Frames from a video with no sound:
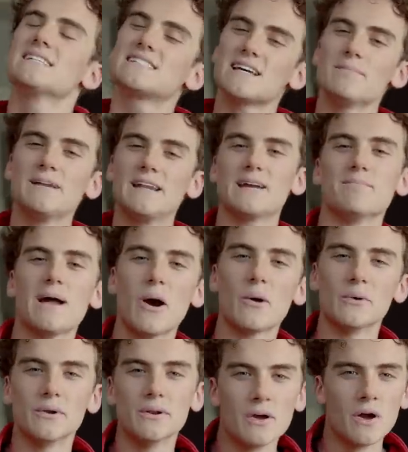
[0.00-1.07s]
summiting a
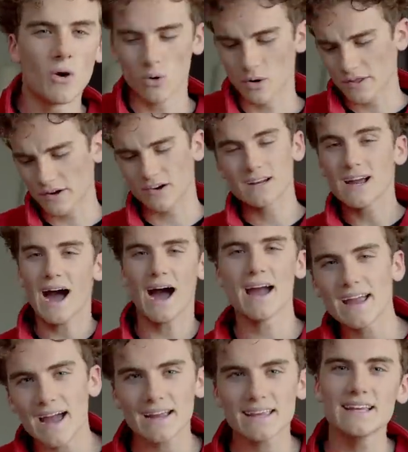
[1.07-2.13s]
mountain, or they're
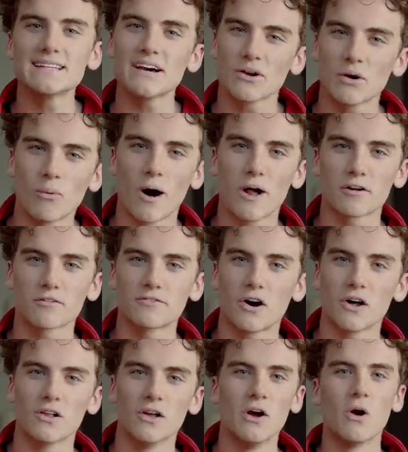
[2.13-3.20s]
kayaking down a
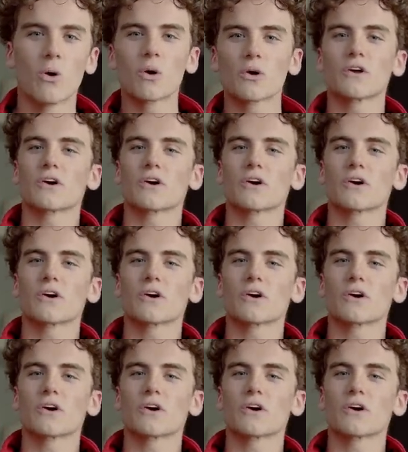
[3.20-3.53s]
waterfall, or